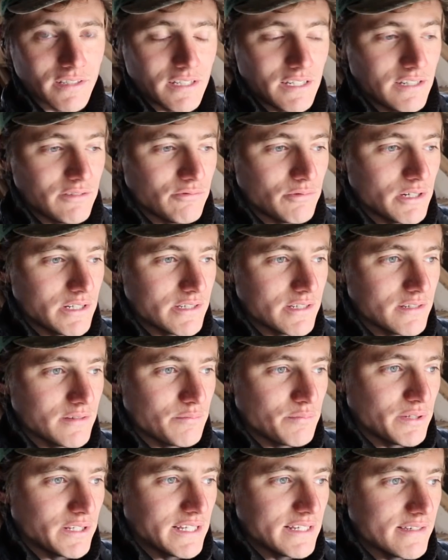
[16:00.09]
it
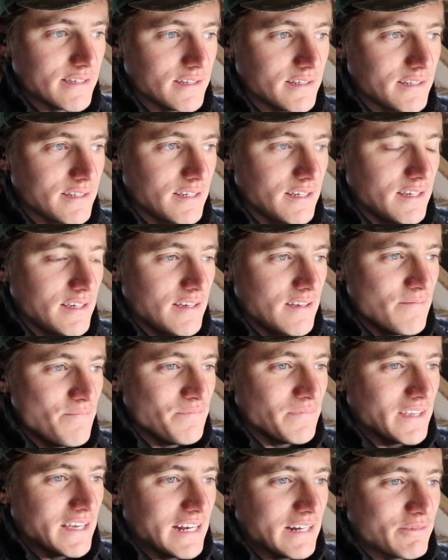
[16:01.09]
wasn't pleasant.
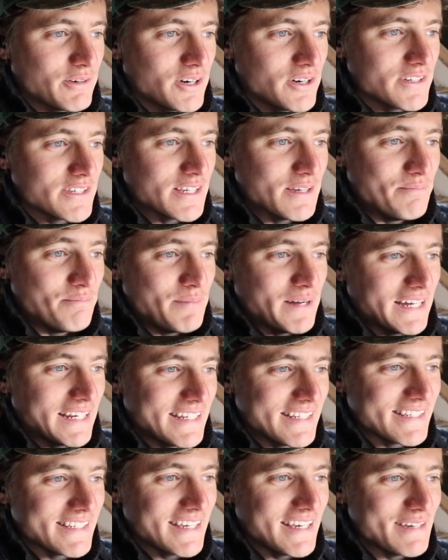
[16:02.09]
And I've heard somebody
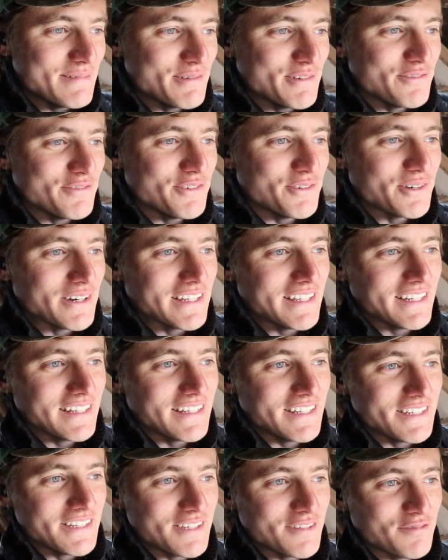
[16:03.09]
say before, I think
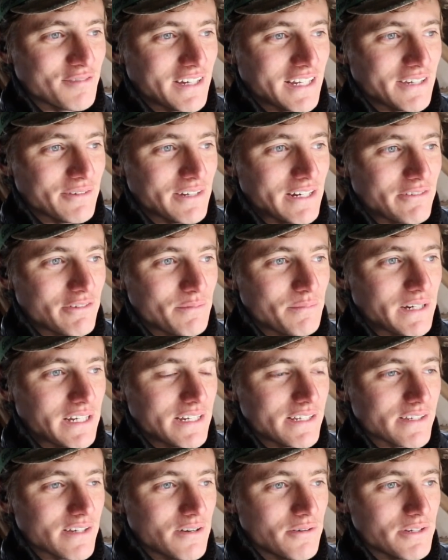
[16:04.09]
this is funny, when
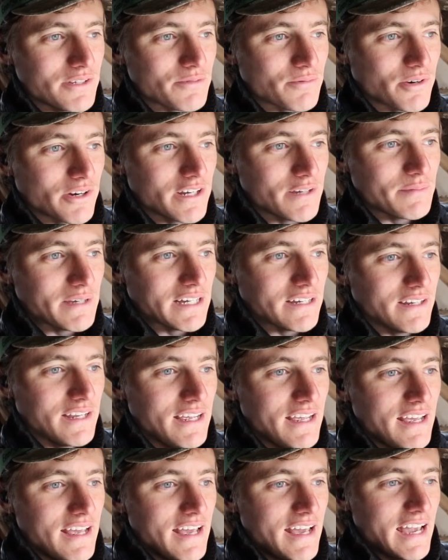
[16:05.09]
everybody's always worried about
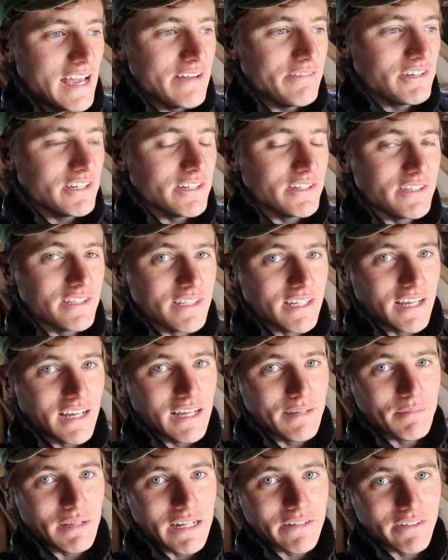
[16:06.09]
having a good
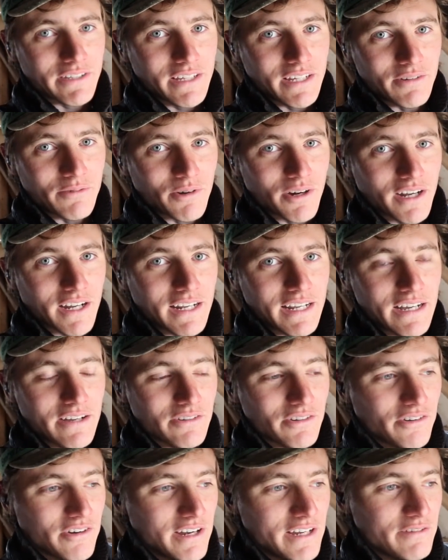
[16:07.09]
time and everything working
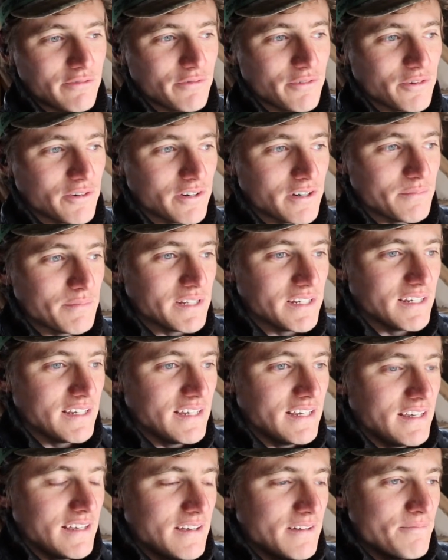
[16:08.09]
out great for them and
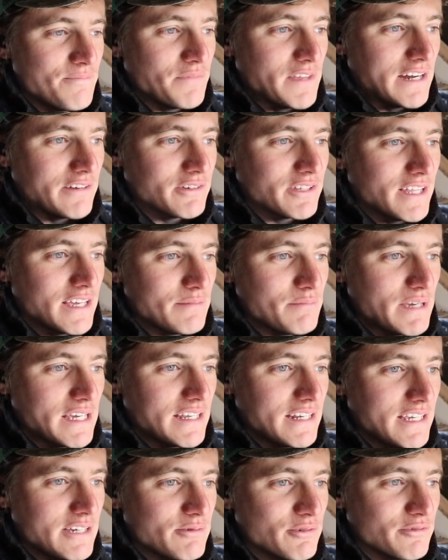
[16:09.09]
everything
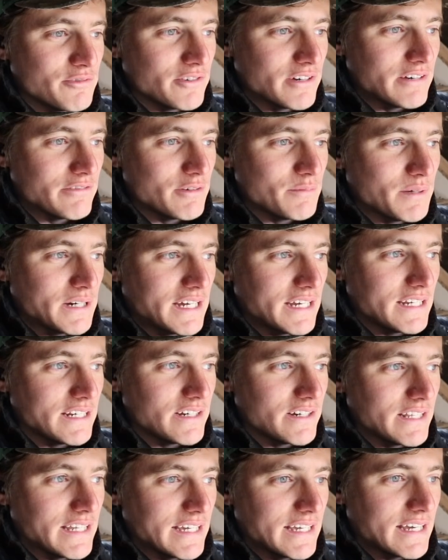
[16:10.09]
being equal for everybody and
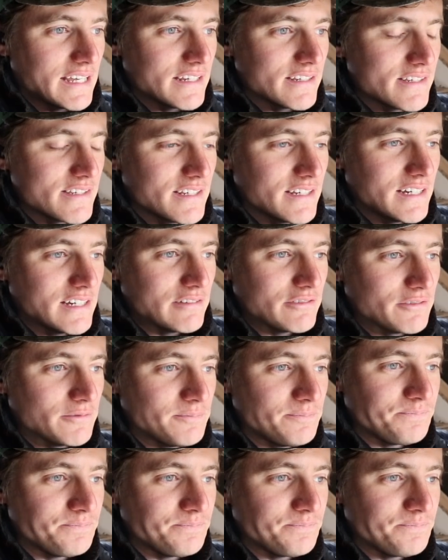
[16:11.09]
all that kind of stuff,